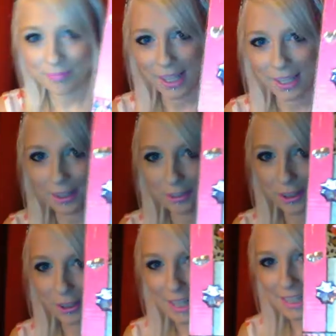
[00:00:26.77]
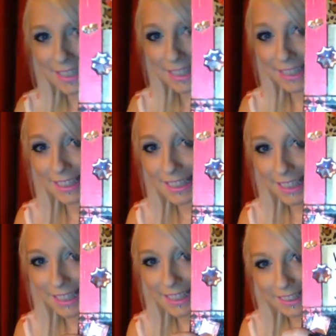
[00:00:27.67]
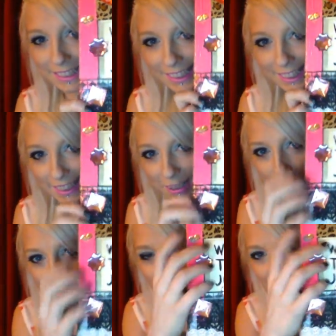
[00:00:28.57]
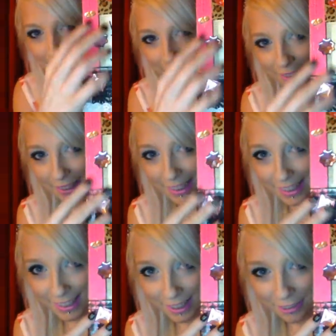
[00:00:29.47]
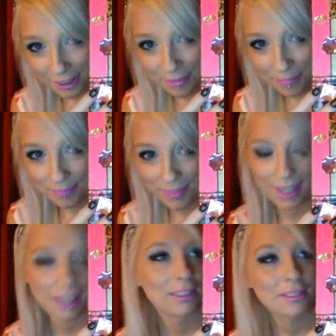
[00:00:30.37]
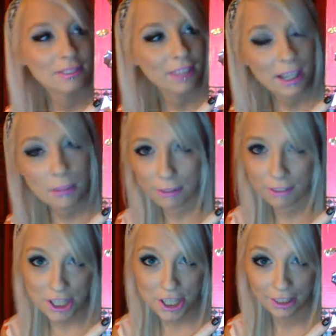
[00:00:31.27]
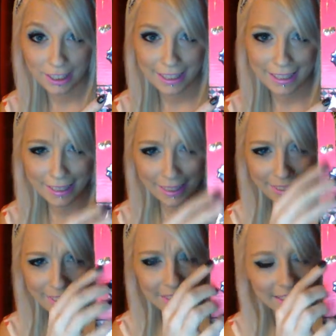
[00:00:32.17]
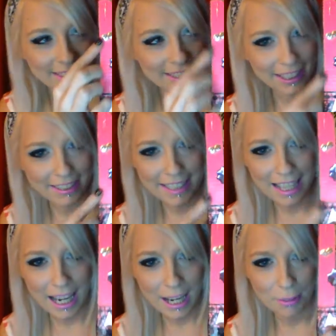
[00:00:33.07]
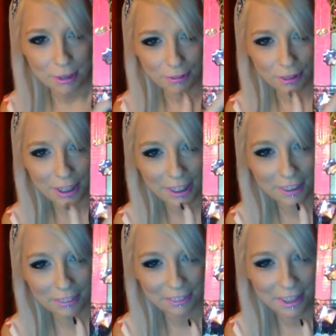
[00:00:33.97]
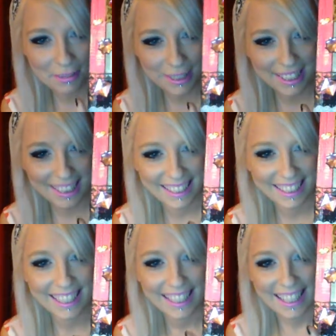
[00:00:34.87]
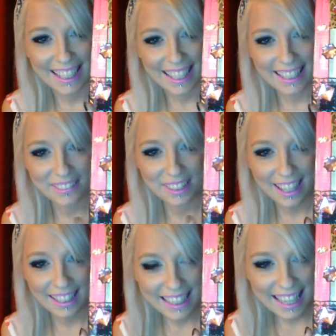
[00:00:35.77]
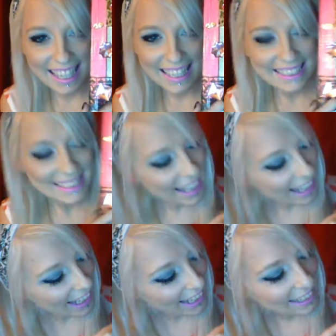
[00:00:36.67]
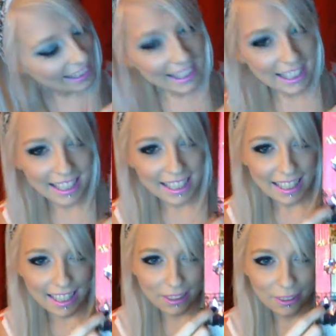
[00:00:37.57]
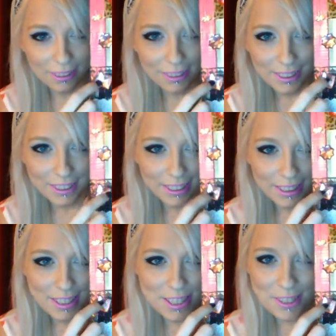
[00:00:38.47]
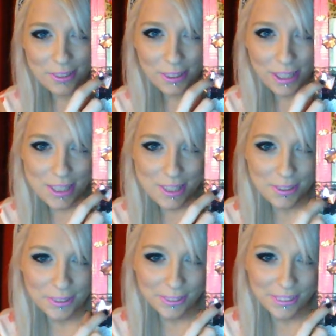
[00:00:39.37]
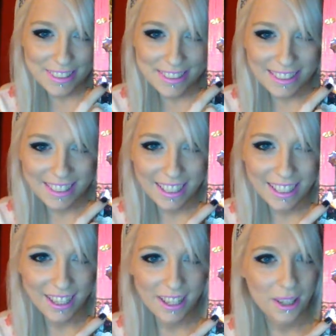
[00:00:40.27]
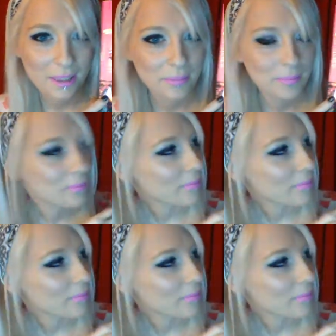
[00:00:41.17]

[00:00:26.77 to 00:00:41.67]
don't know if you guys can see it, but I decorated the cover very professionally in duct tape and ribbon, and we got lace and little jewelly jewels. And